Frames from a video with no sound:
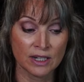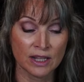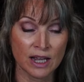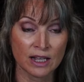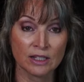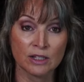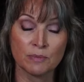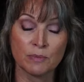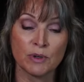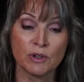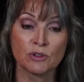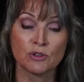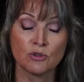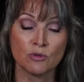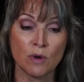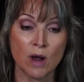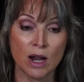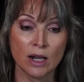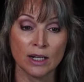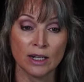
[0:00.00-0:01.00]
that
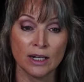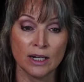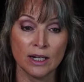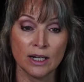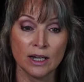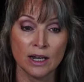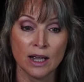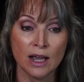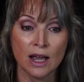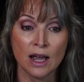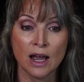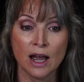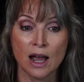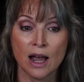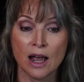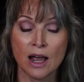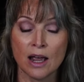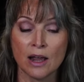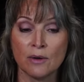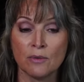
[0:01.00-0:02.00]
spirituality.
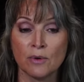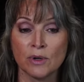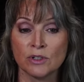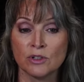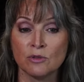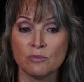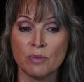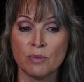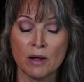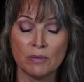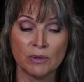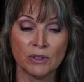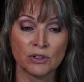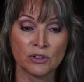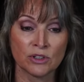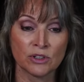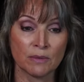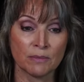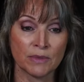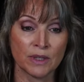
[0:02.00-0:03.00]
I want to publish
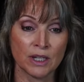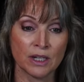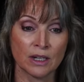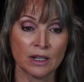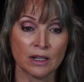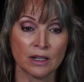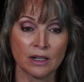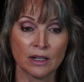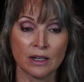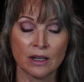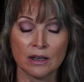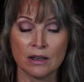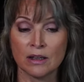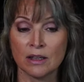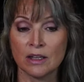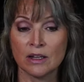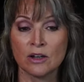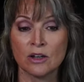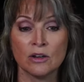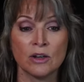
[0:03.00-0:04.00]
something. Uh,
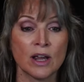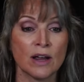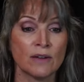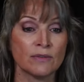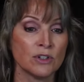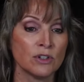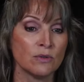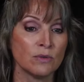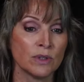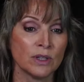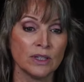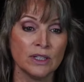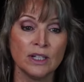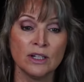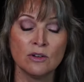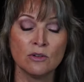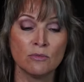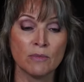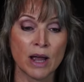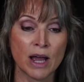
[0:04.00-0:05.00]
it could have to do with
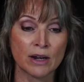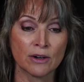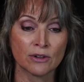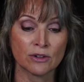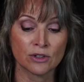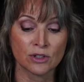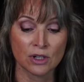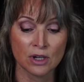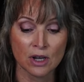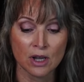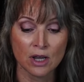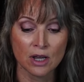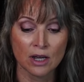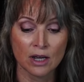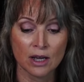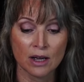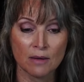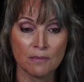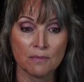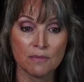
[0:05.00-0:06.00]
legal matters.
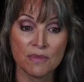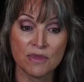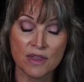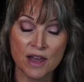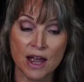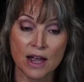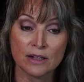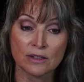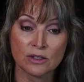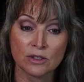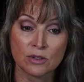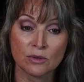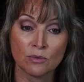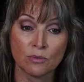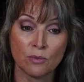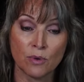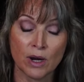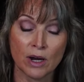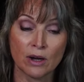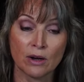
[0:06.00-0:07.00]
Um, that's
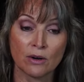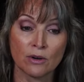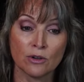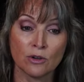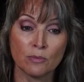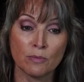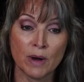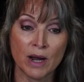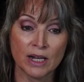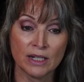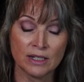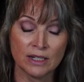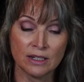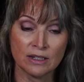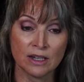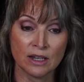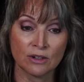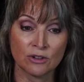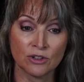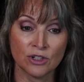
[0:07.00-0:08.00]
where your
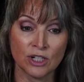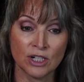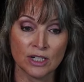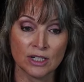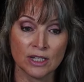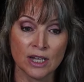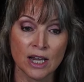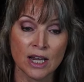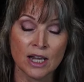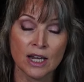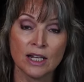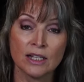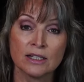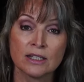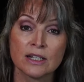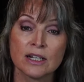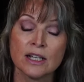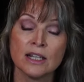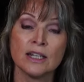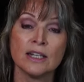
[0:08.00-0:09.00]
Pisces energy is.
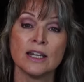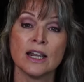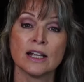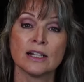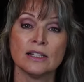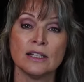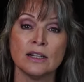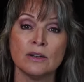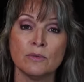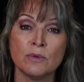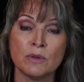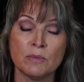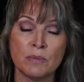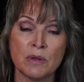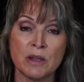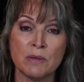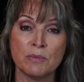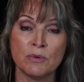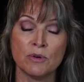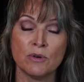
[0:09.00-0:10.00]
It's connecting with
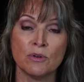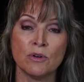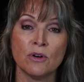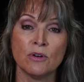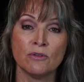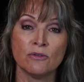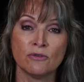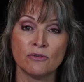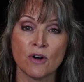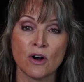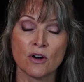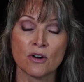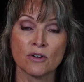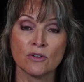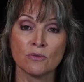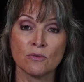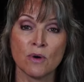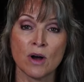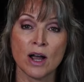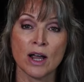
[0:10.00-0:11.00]
people far
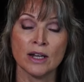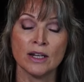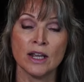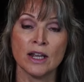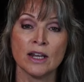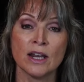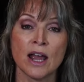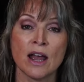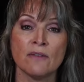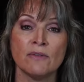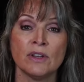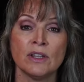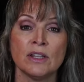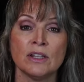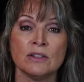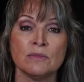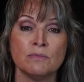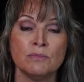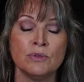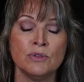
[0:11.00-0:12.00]
and wide and having
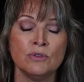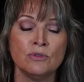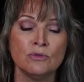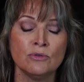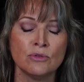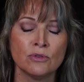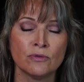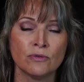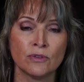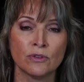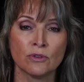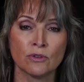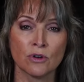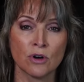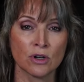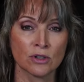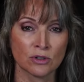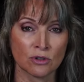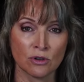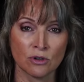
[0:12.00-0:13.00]
these beautiful
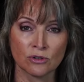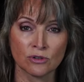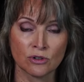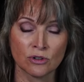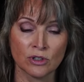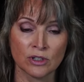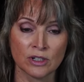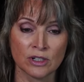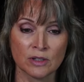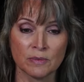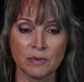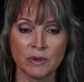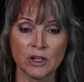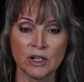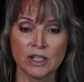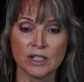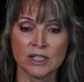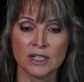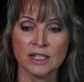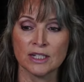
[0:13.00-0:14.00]
cross cultural
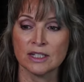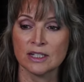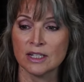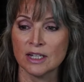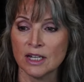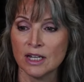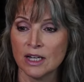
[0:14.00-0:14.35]
experiences.